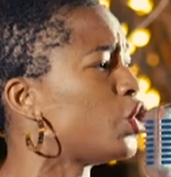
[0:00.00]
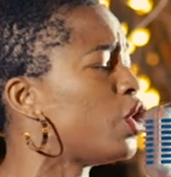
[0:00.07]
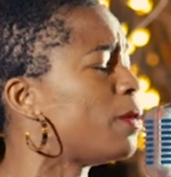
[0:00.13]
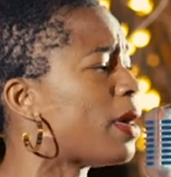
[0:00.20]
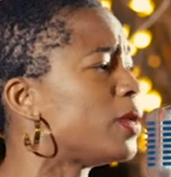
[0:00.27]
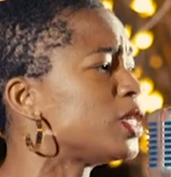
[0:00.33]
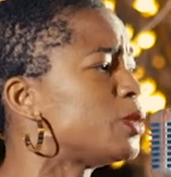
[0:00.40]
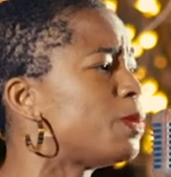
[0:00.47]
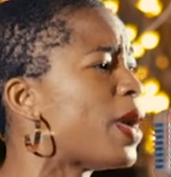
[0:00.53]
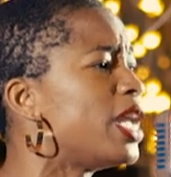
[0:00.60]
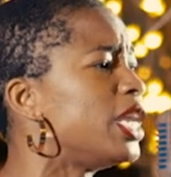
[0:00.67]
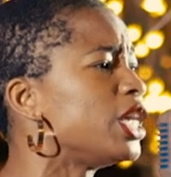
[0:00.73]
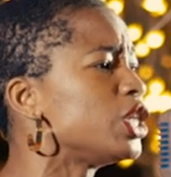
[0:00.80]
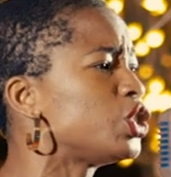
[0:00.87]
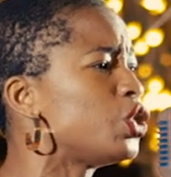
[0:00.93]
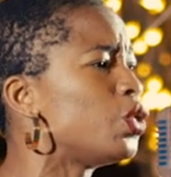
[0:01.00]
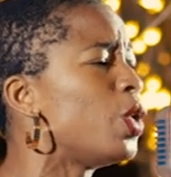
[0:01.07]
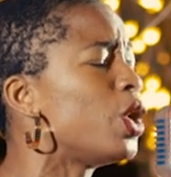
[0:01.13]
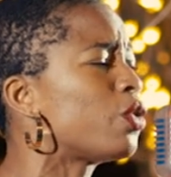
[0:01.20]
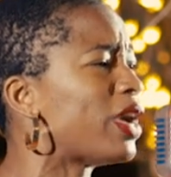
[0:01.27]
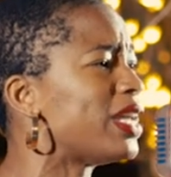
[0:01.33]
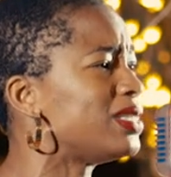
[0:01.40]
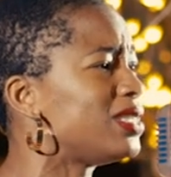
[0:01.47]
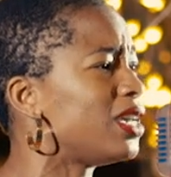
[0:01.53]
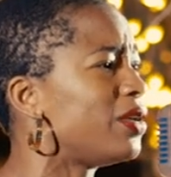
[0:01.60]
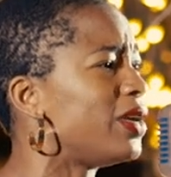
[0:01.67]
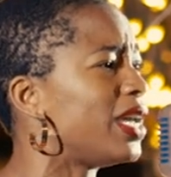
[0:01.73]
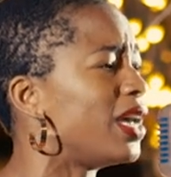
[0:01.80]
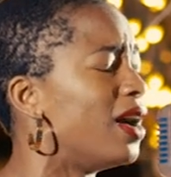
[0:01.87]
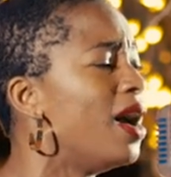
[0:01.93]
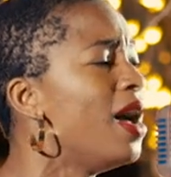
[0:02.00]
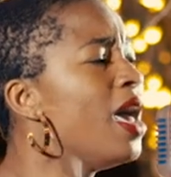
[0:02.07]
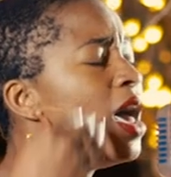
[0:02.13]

Am I responding to a criteria?